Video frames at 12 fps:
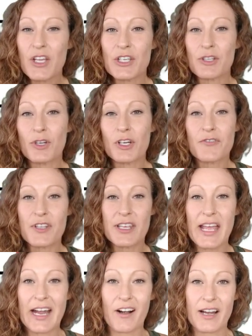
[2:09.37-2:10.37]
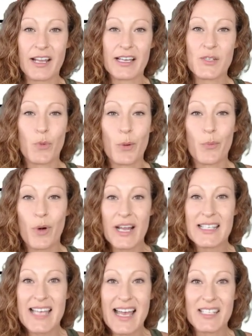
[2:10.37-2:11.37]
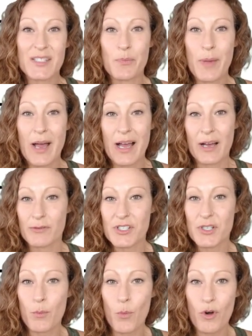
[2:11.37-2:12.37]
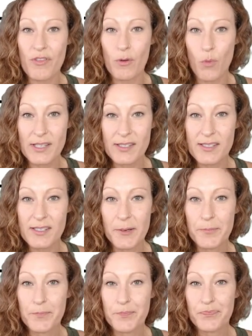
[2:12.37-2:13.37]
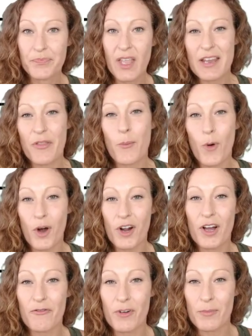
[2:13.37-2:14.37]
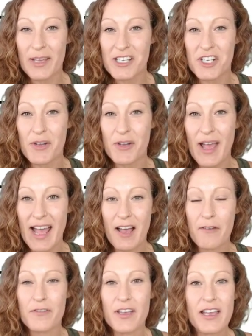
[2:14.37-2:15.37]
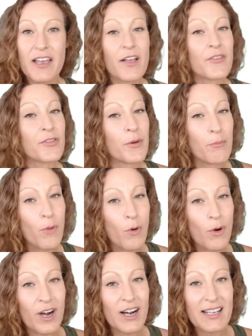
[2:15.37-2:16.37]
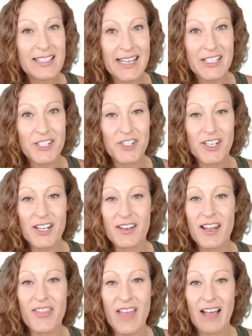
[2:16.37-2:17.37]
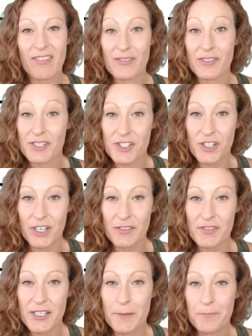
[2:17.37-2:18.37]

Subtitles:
You look for the areas where price has bounced more than once. The more confirmation you have, the more attention that level deserves.